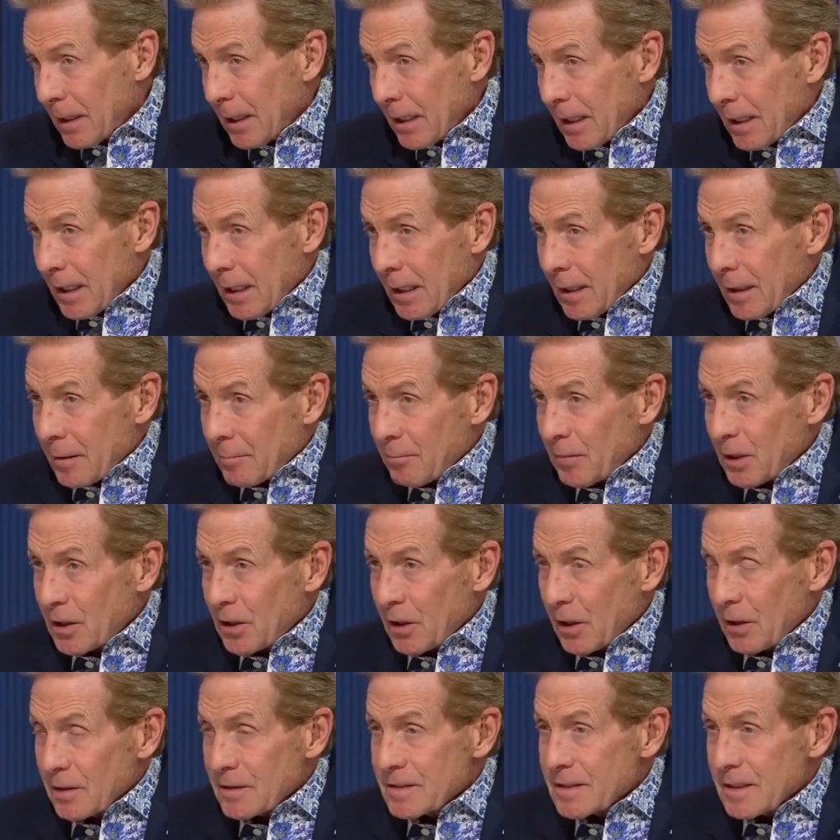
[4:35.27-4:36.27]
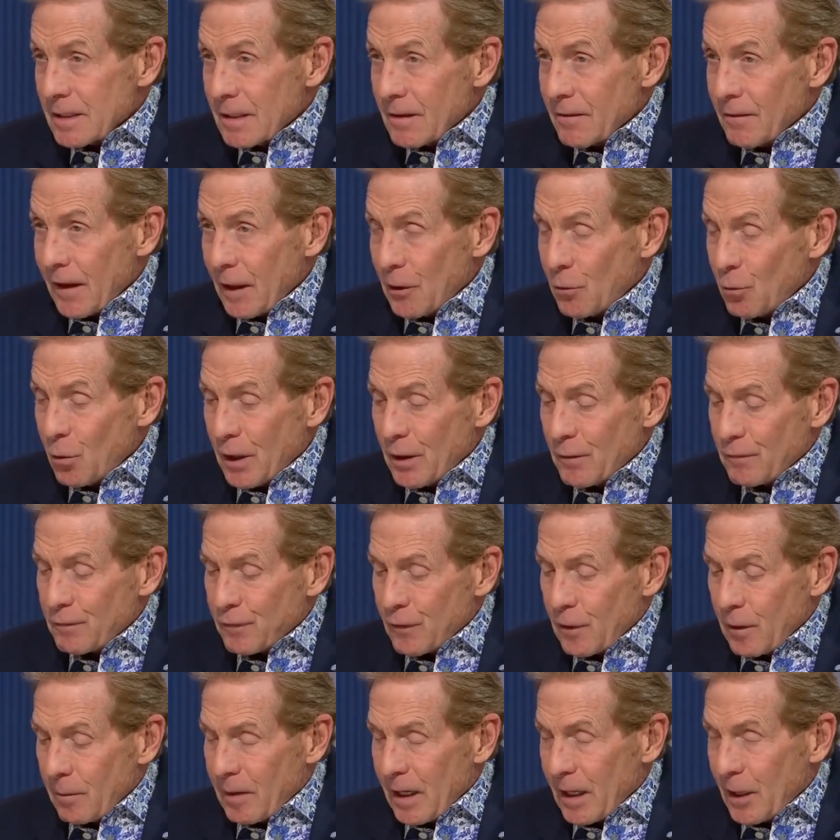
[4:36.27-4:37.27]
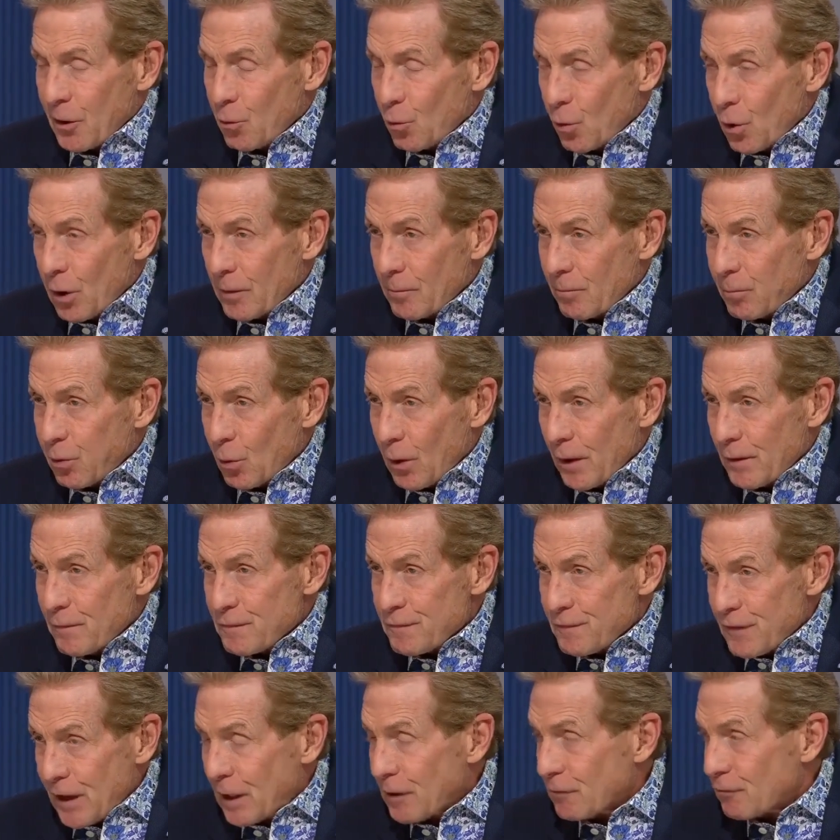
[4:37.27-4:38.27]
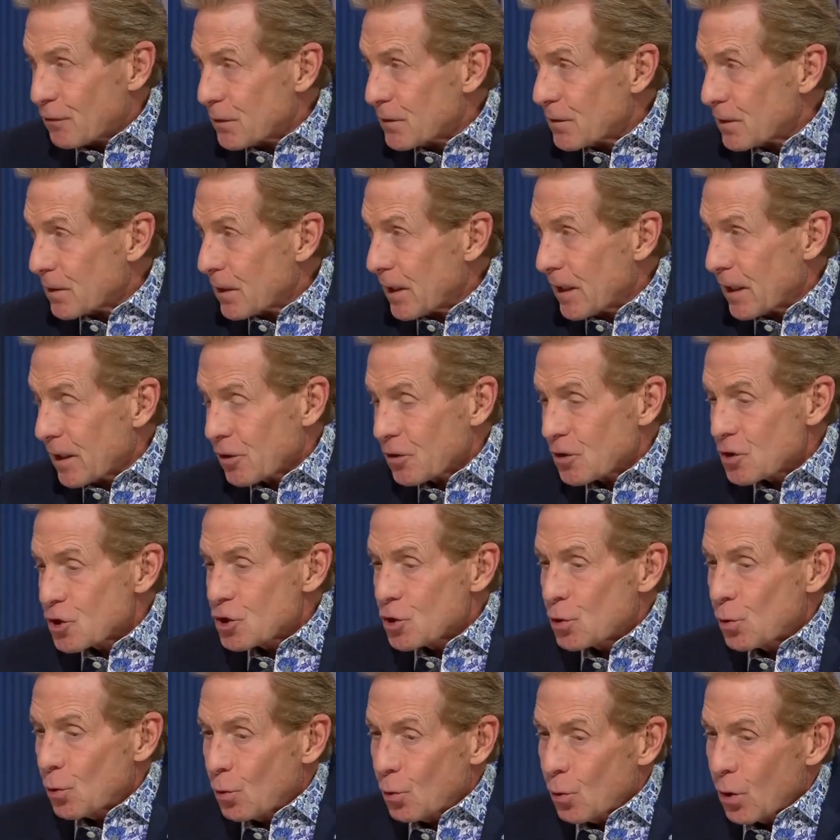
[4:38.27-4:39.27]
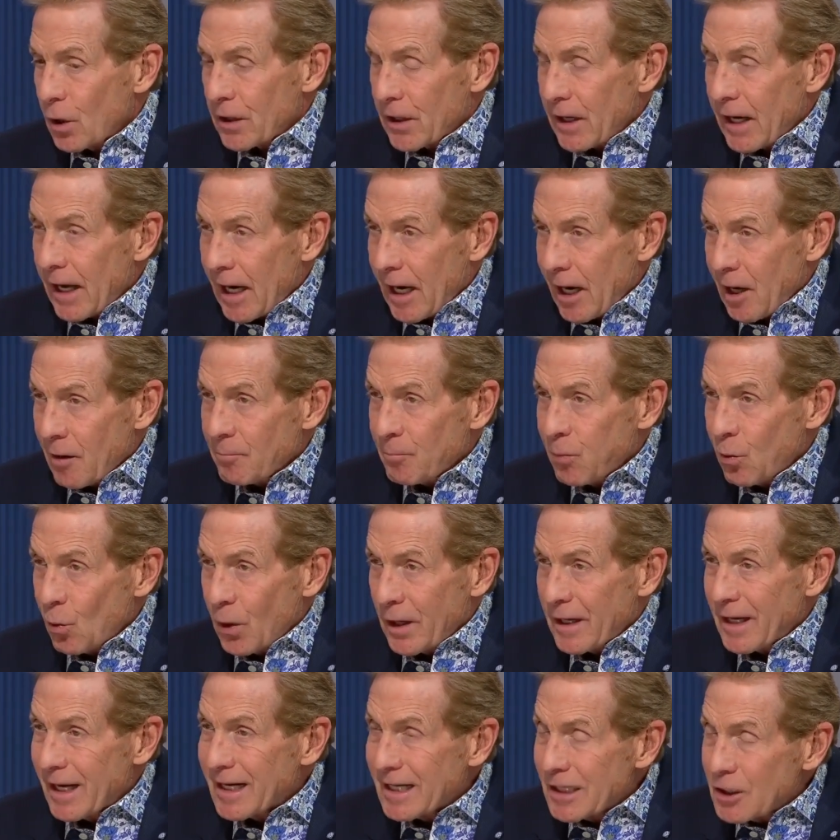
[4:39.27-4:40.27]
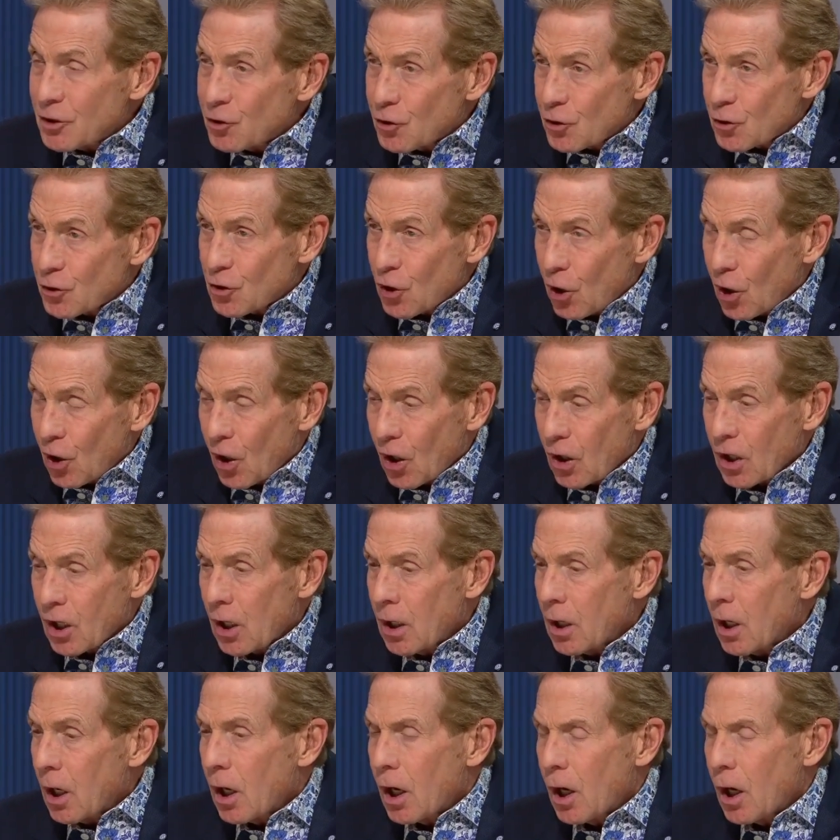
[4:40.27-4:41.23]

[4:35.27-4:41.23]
Yeah, it's because iffy. they went from a one point favorite, the Lakers, to a one and a half point underdog